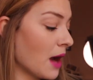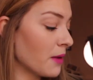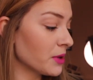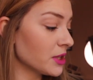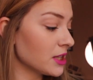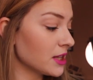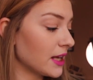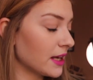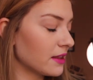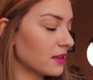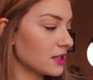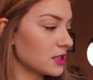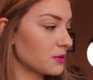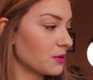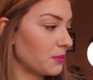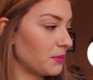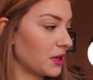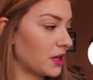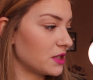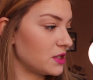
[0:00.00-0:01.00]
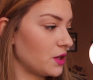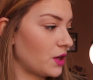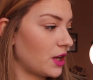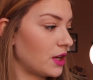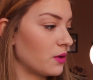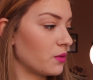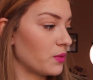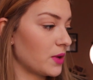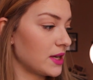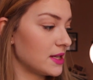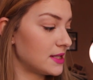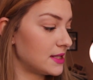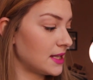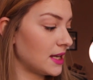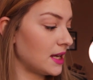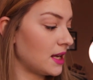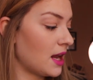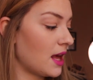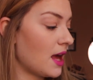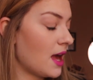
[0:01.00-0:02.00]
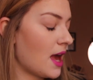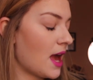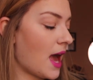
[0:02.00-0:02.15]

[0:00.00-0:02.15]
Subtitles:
I really like this one because you can erase it